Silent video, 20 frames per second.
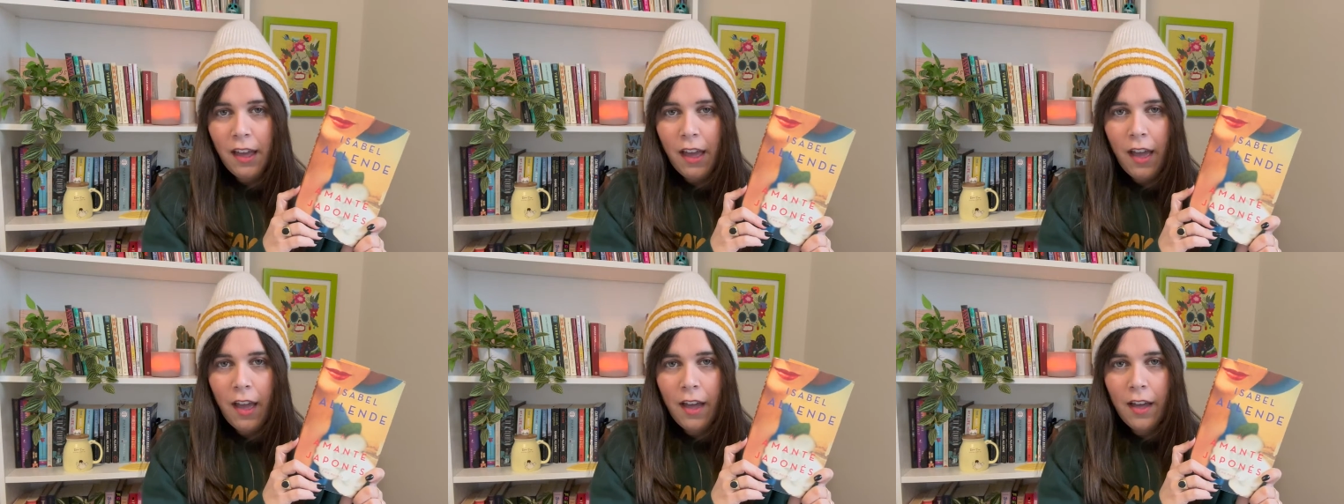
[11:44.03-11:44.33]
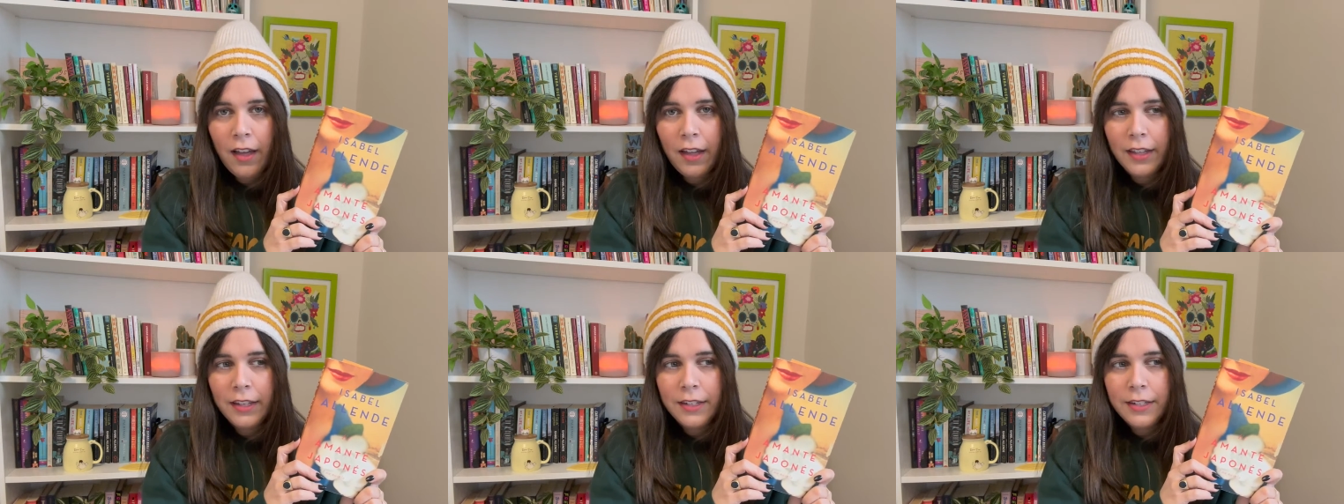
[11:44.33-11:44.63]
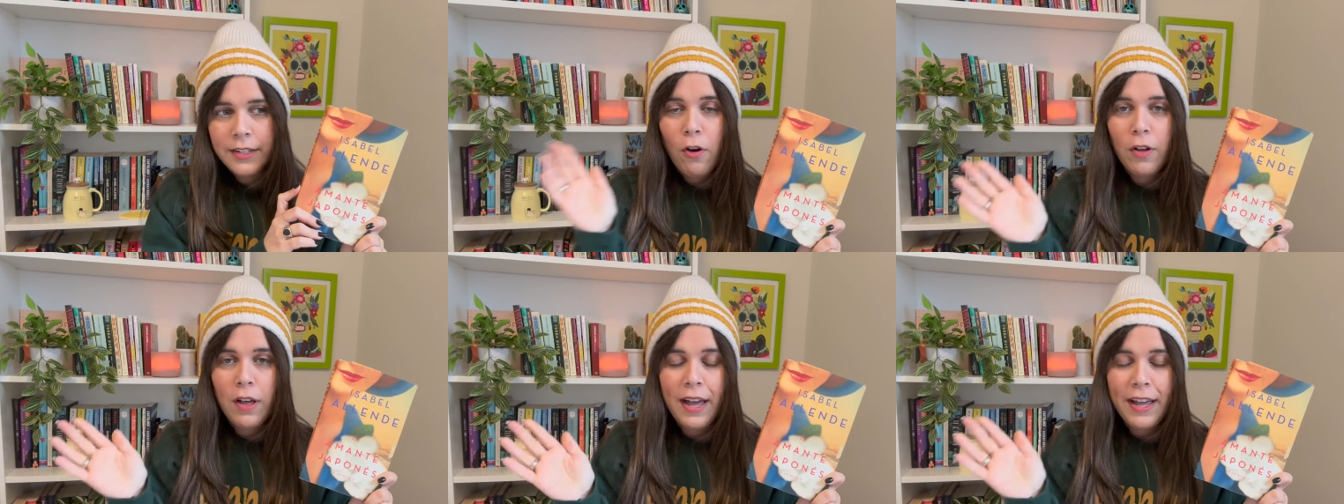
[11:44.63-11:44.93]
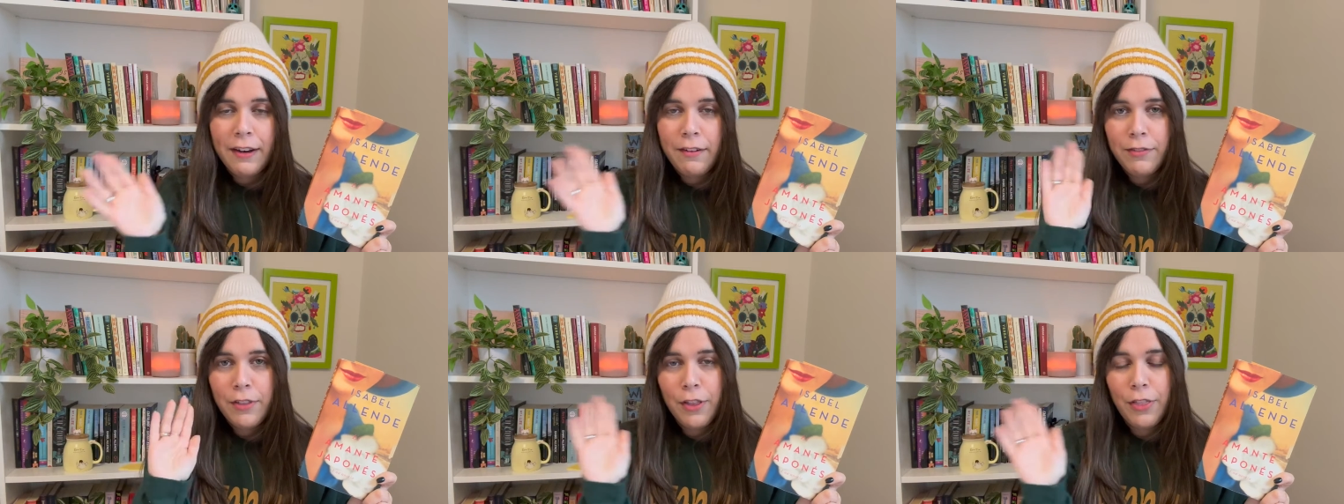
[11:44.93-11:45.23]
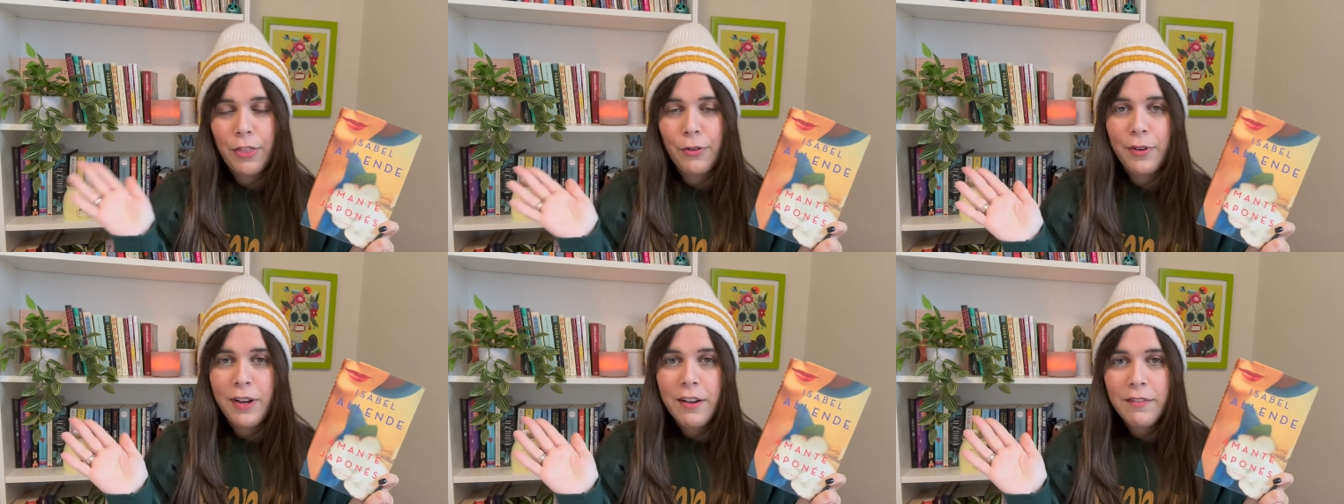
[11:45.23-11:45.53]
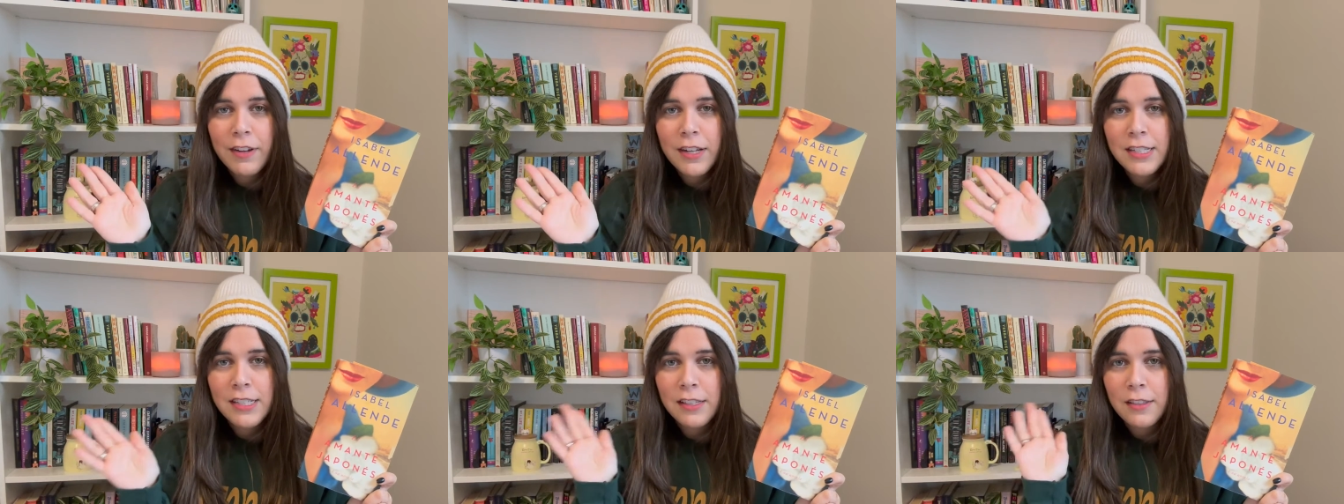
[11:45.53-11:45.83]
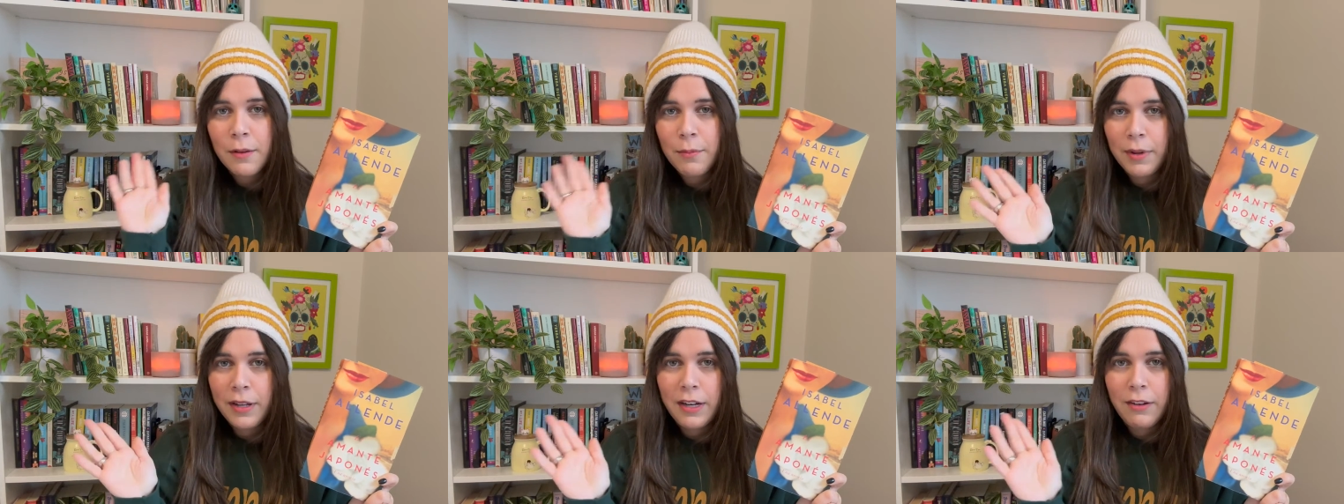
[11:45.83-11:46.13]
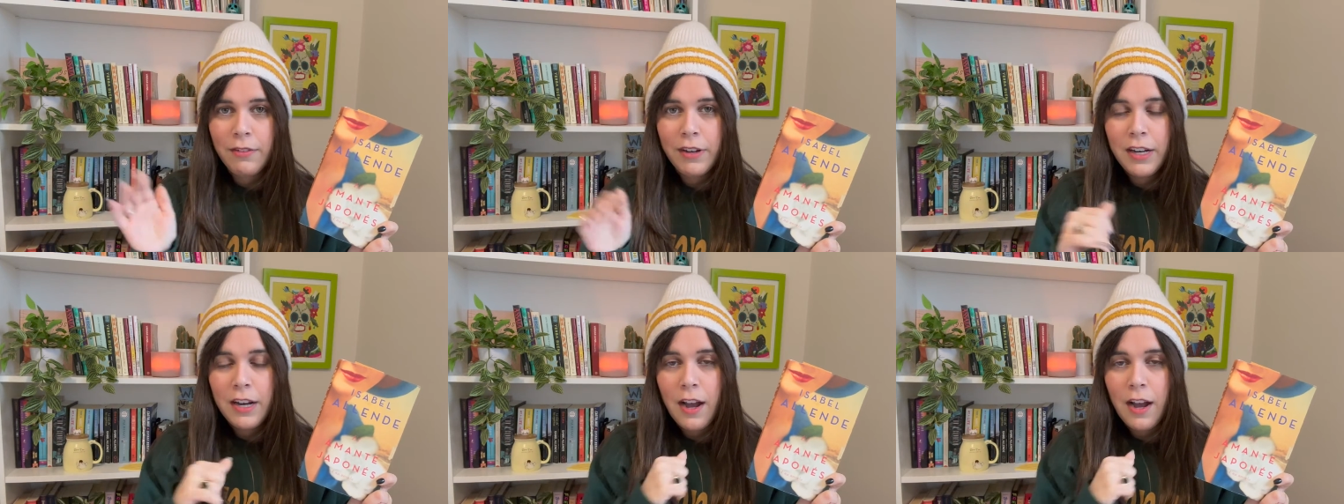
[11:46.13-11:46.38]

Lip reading: and out of the three of us in the buddy read,